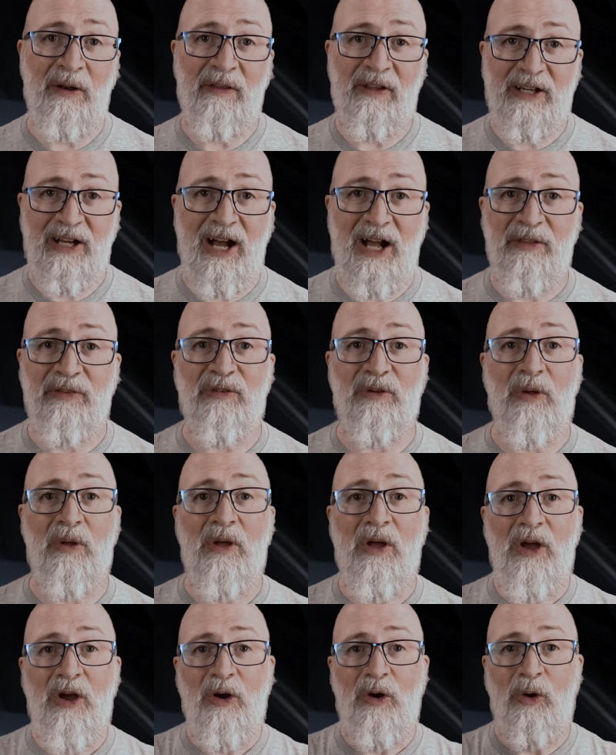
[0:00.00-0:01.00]
on the
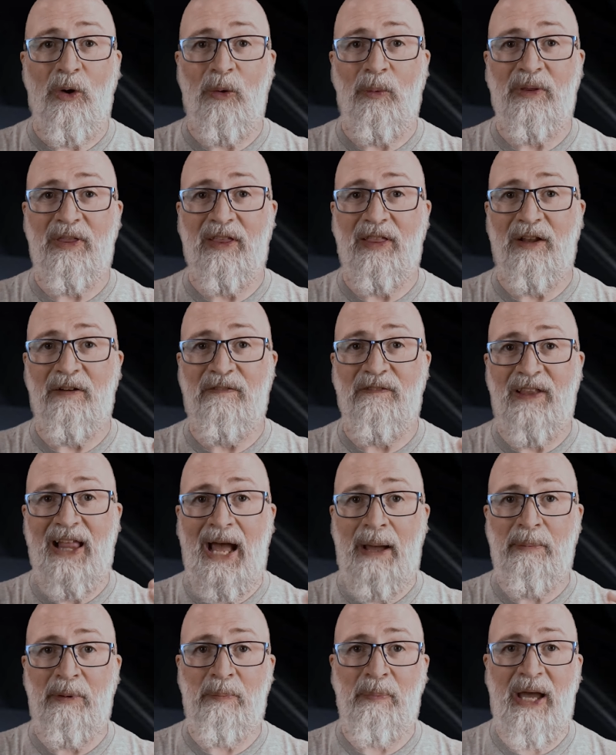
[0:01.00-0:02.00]
console or with the little
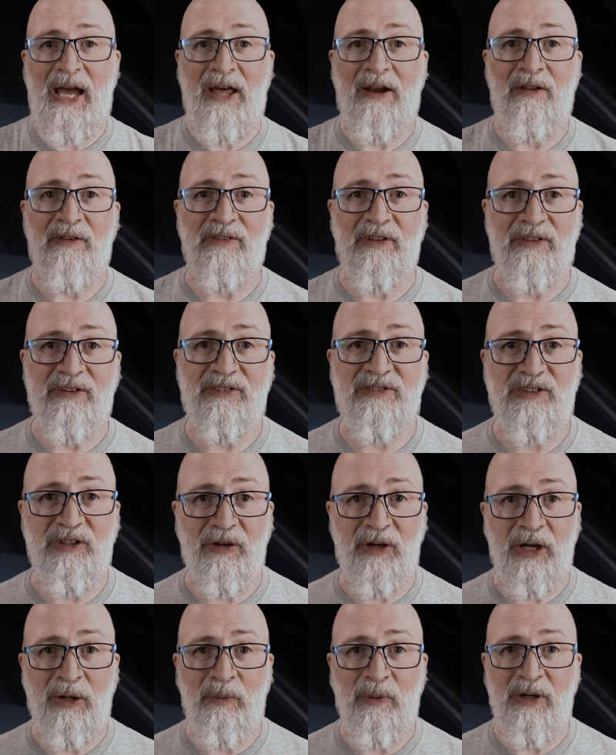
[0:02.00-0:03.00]
flappy paddles on the
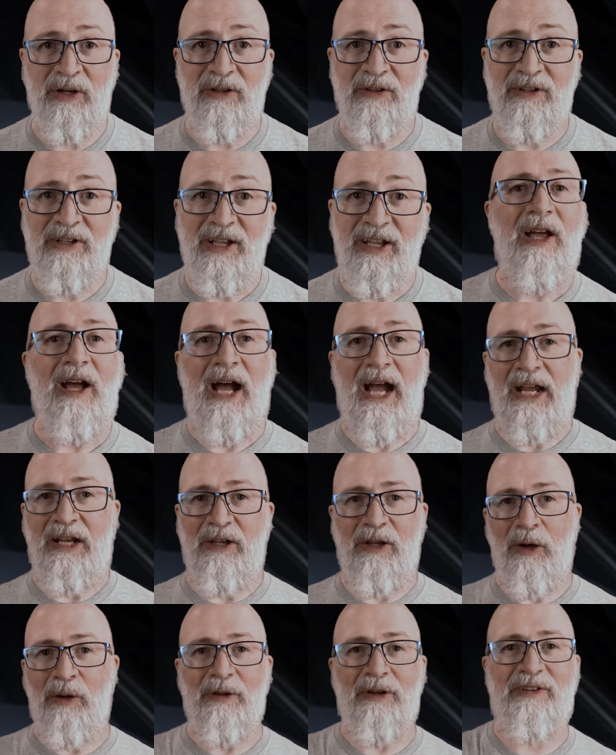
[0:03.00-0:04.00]
steering wheel. I
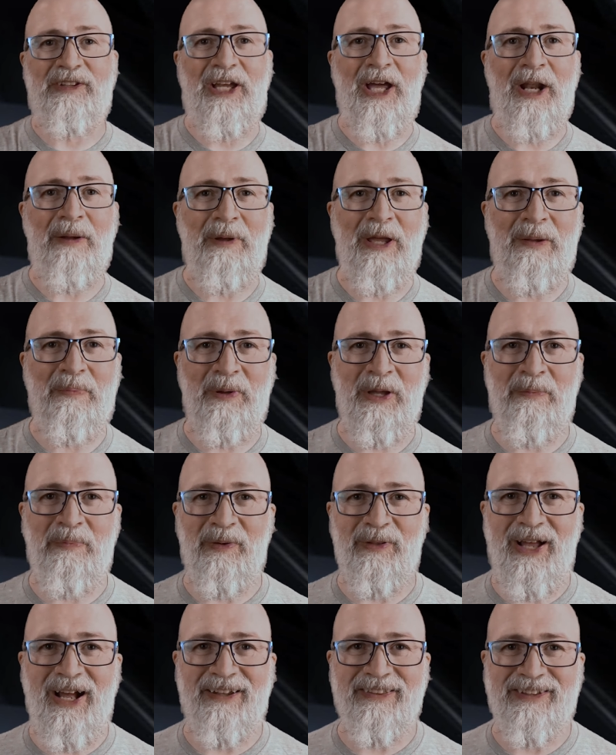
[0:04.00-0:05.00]
know there's gonna be
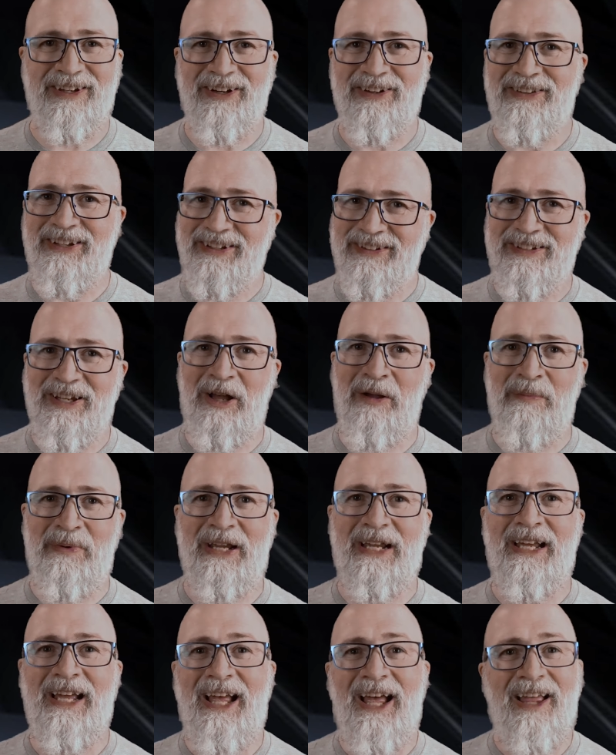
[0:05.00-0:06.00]
people out there that tell
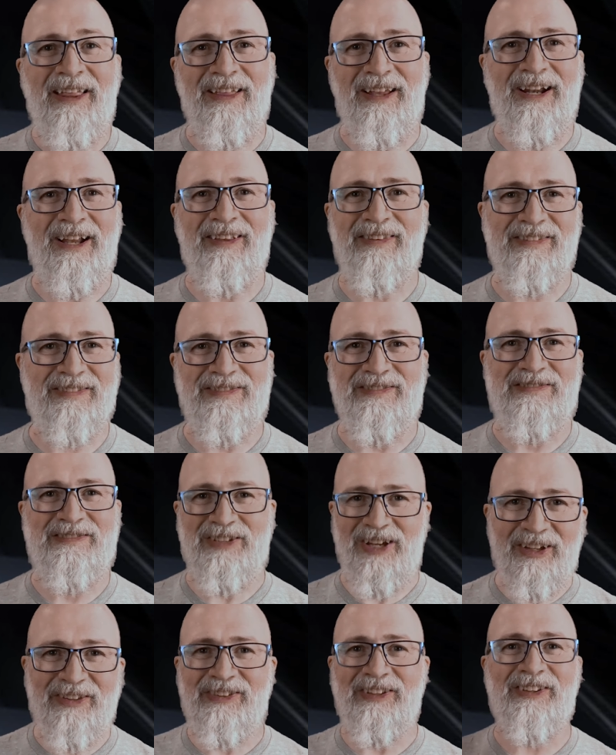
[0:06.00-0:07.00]
me that it's
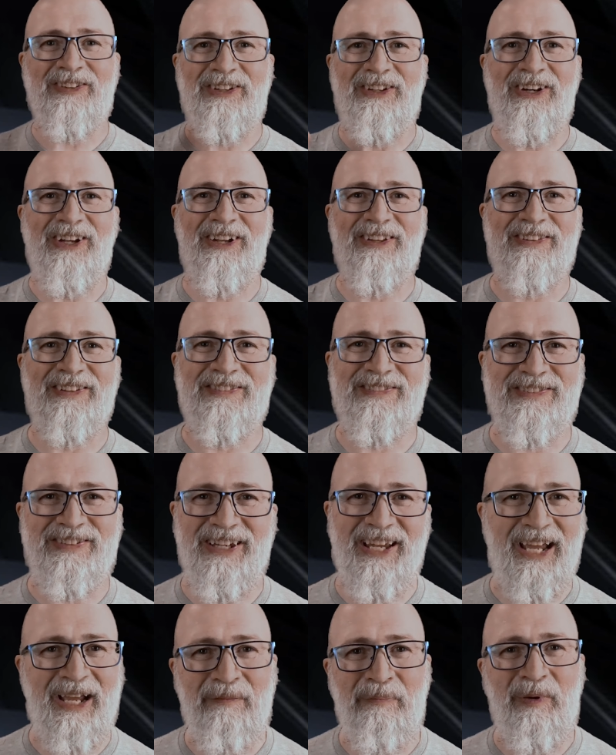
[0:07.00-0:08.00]
just as good as a
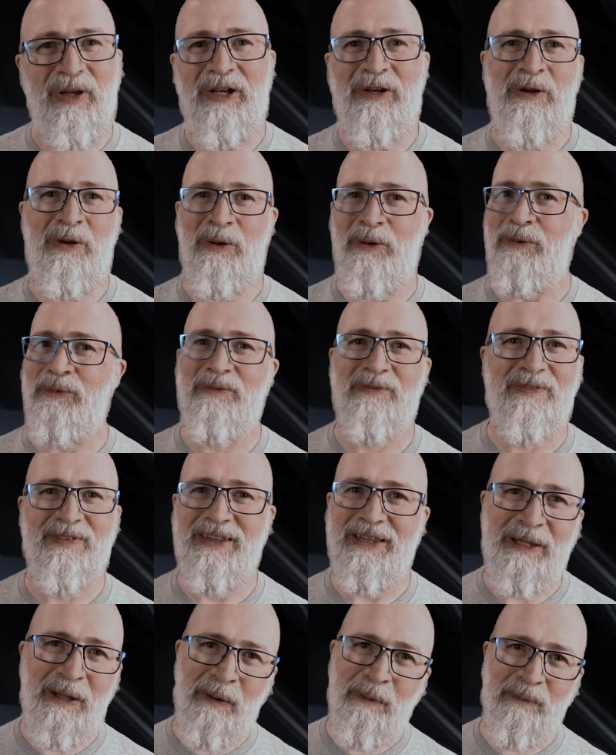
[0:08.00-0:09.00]
stick, but no,
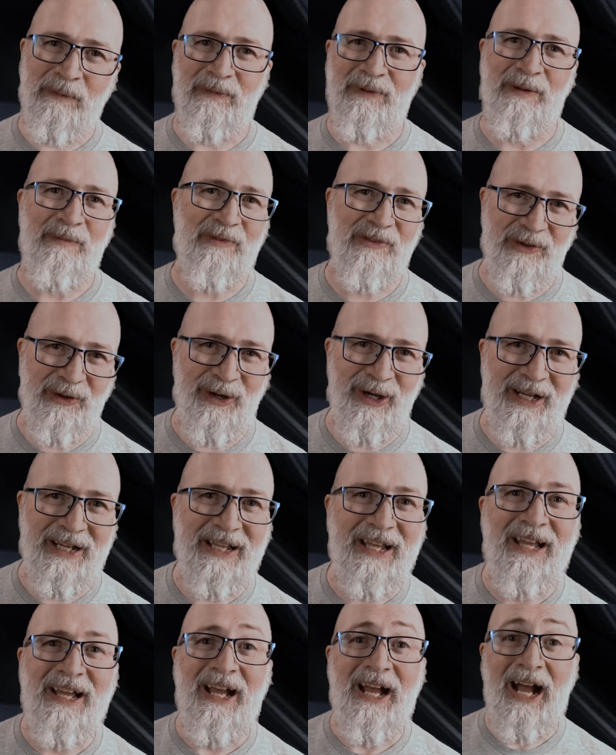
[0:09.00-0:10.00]
no, I'm sorry.
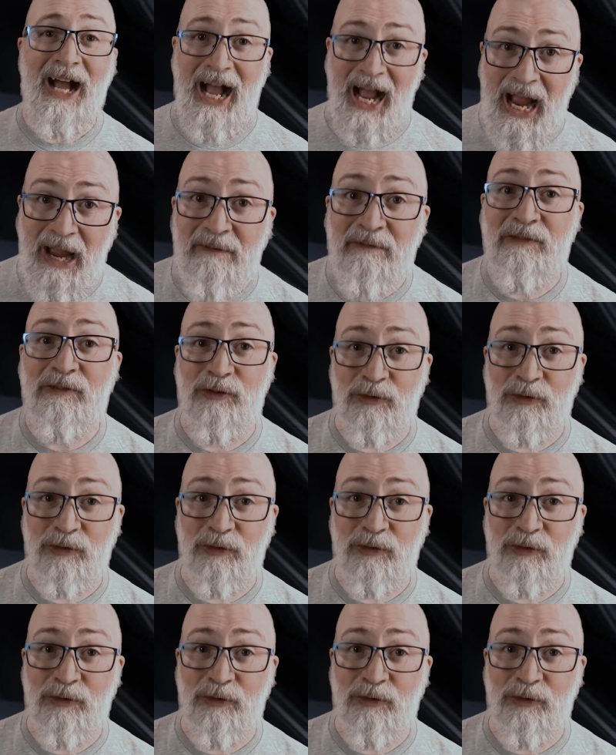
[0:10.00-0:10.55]
I've